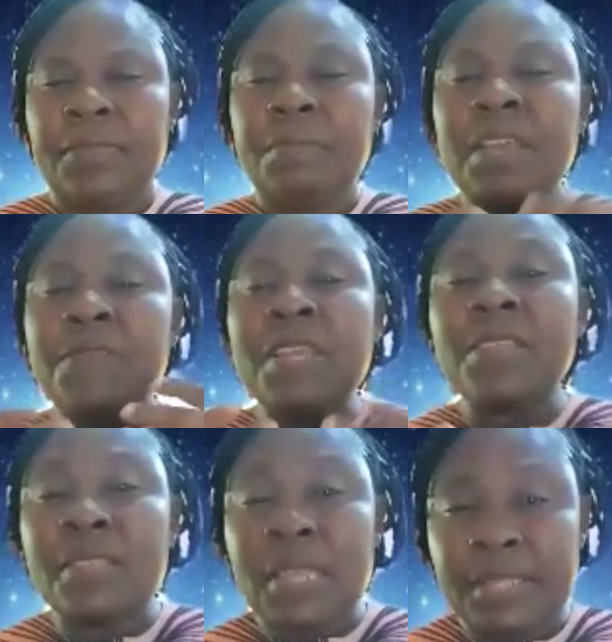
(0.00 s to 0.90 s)
My
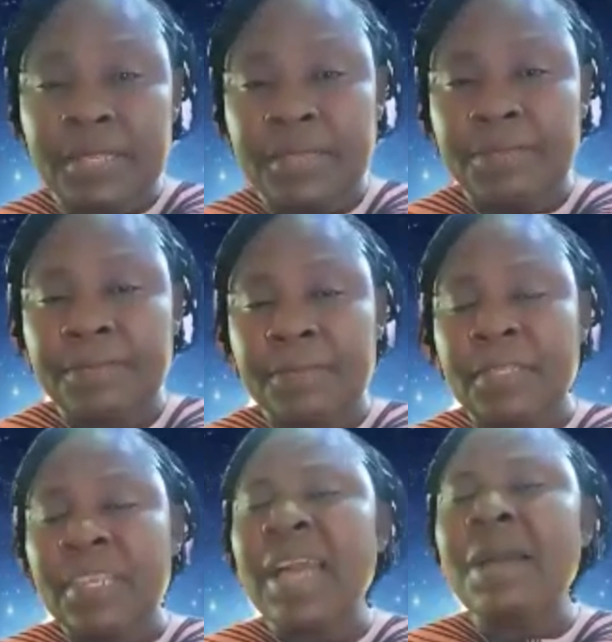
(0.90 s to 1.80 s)
friend said,
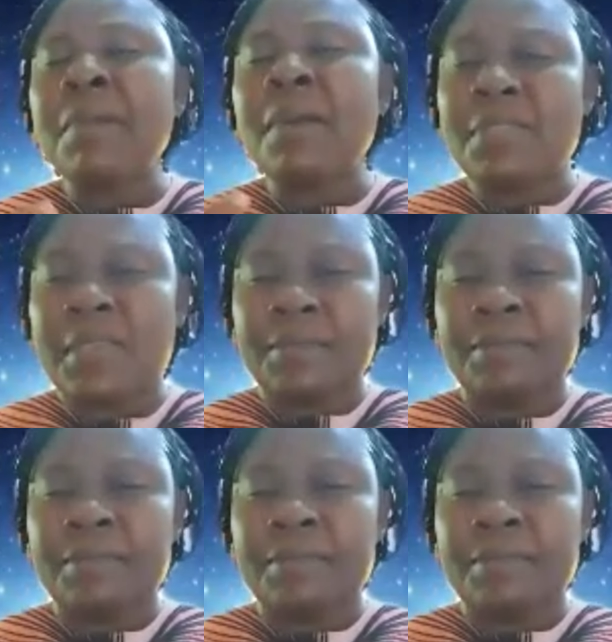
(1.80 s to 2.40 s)
a mother